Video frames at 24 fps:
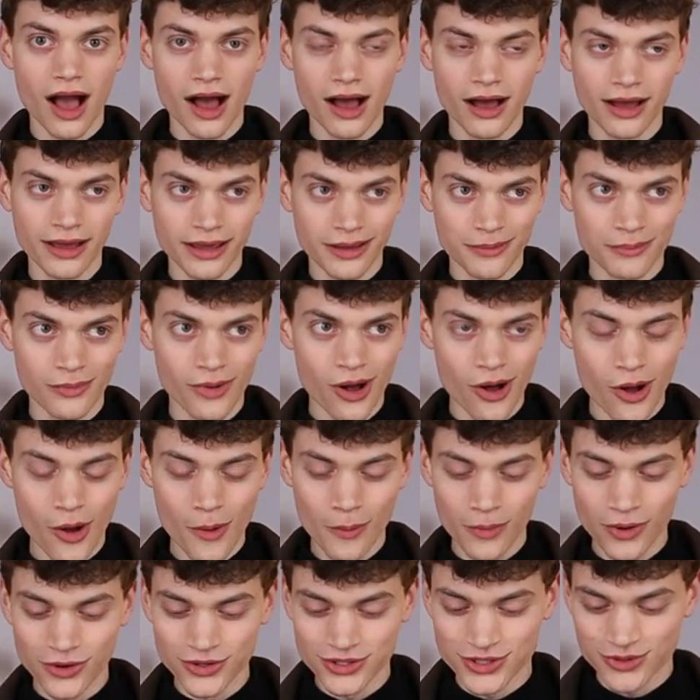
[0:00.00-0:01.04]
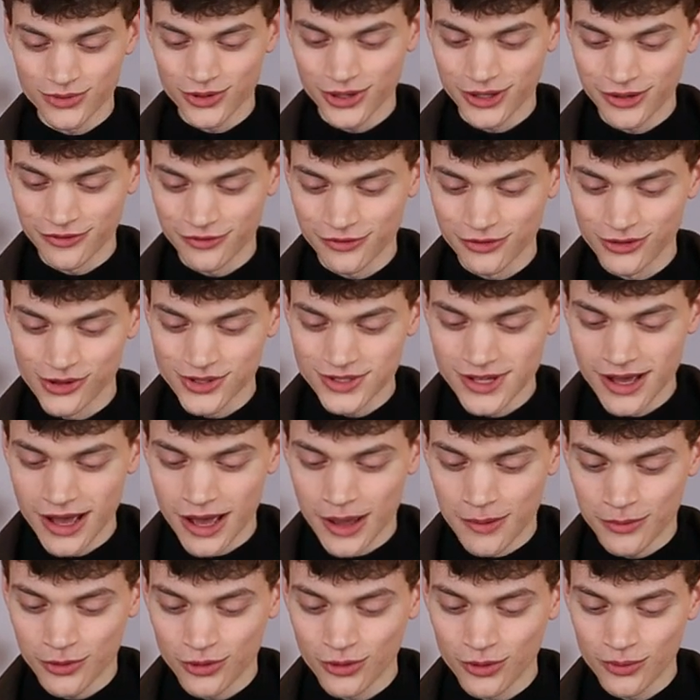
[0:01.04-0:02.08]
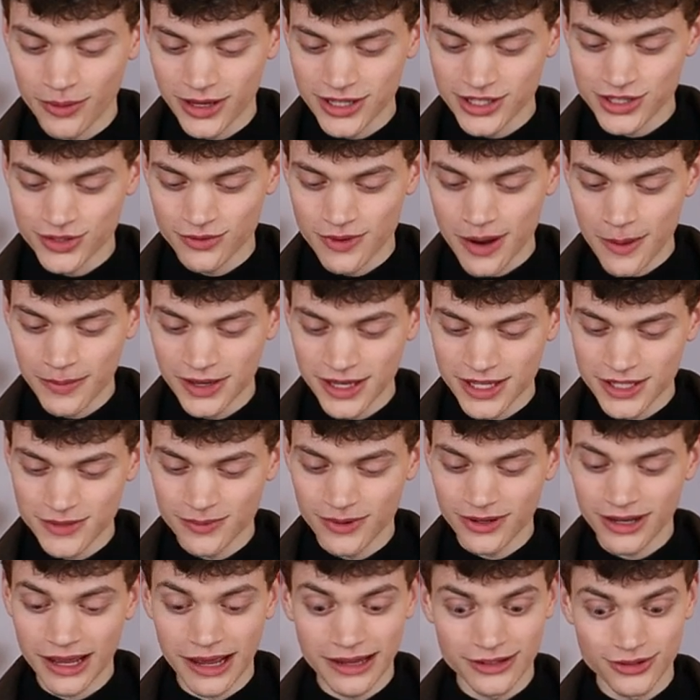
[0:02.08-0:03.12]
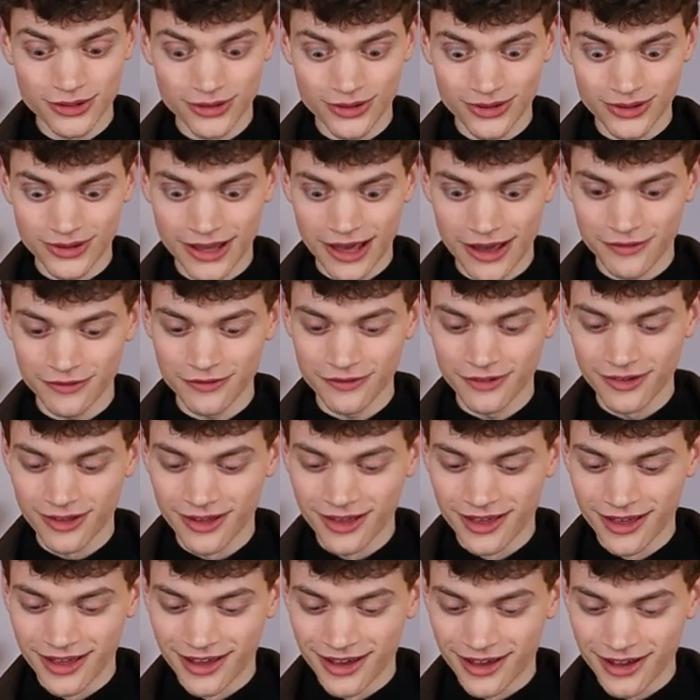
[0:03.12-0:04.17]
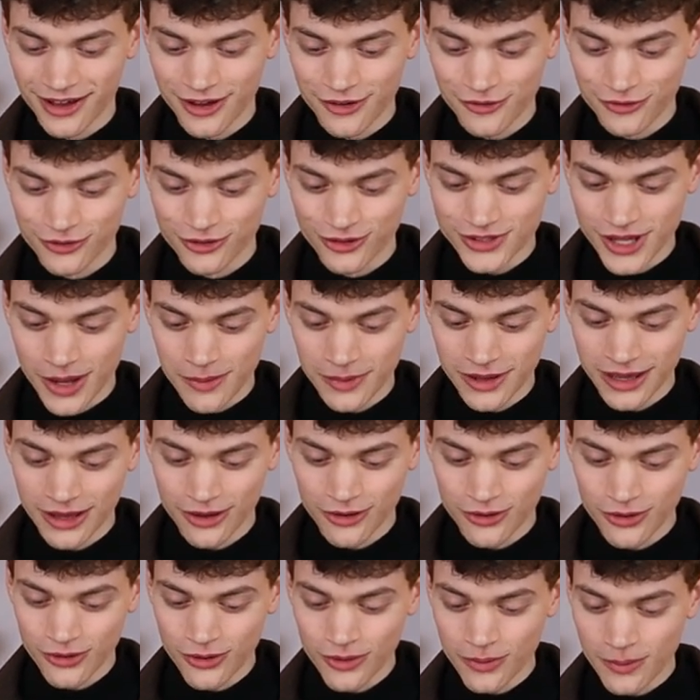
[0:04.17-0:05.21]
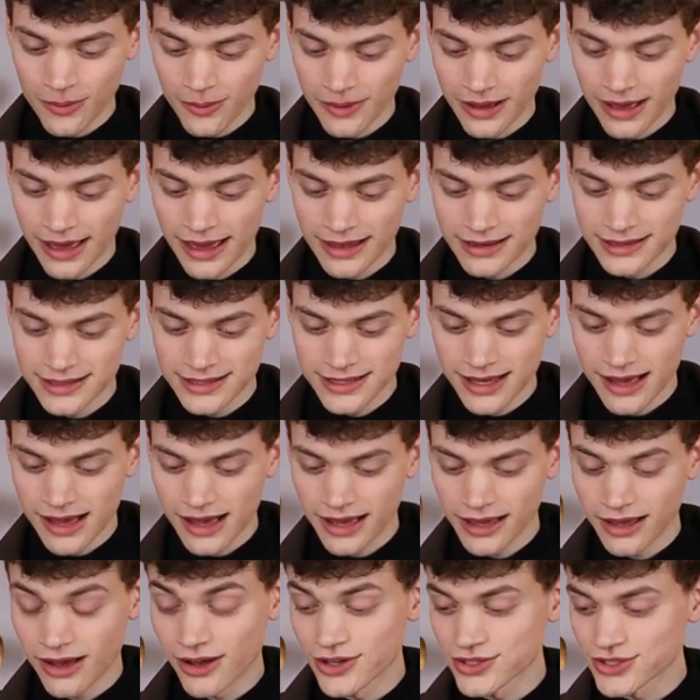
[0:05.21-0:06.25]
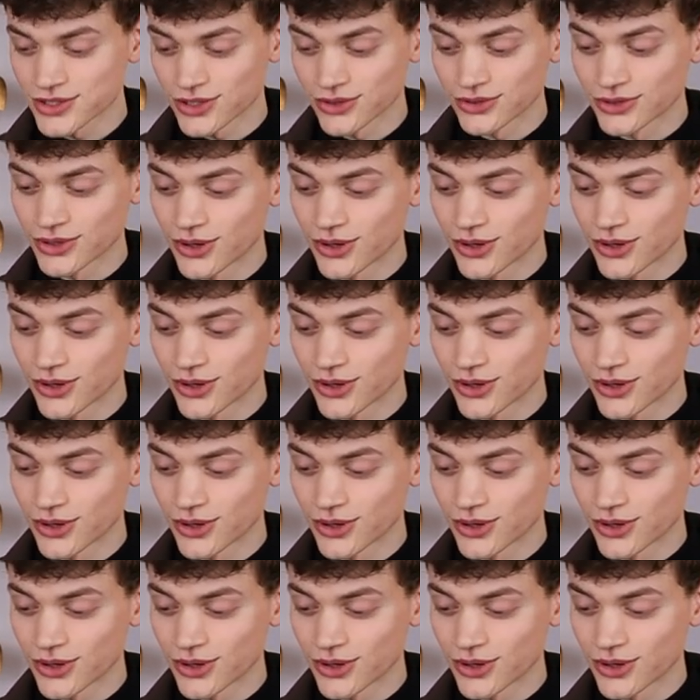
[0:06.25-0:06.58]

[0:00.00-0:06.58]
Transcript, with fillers: I'm almost working full-time on my ceramics, but I don't have a full-time income and I also